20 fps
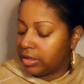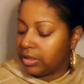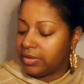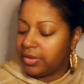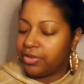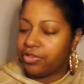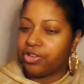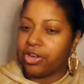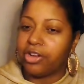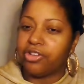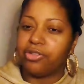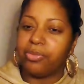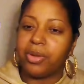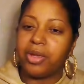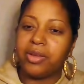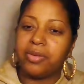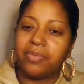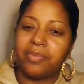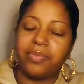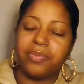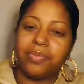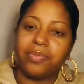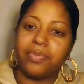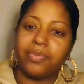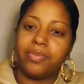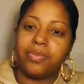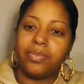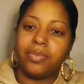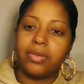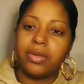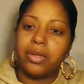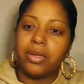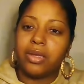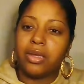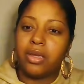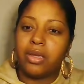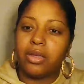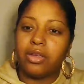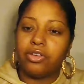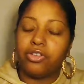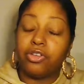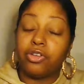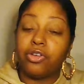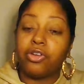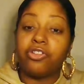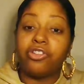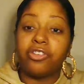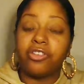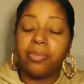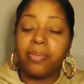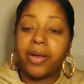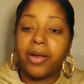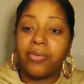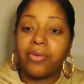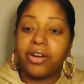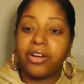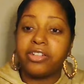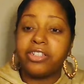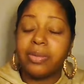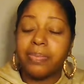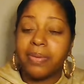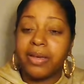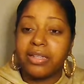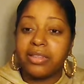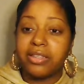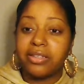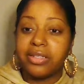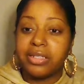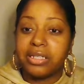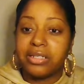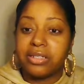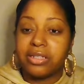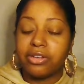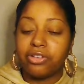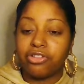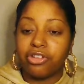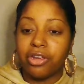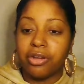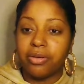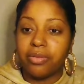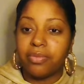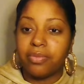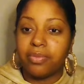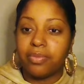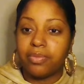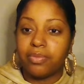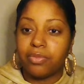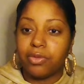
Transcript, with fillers: the judgment. So you're just about ready to make this decision.